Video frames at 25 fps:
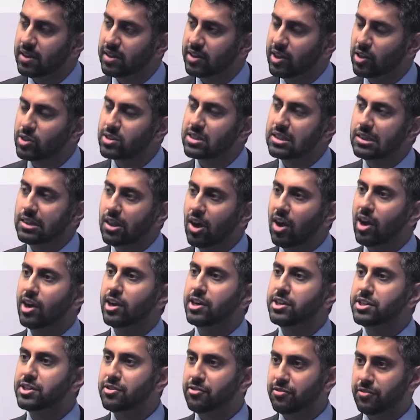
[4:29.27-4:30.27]
Those
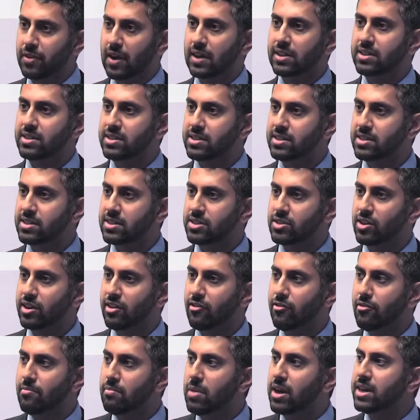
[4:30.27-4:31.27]
large funds, sort
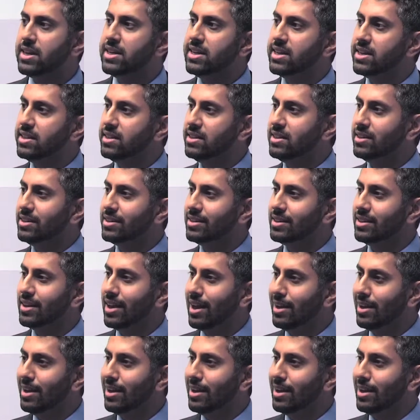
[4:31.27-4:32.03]
of money in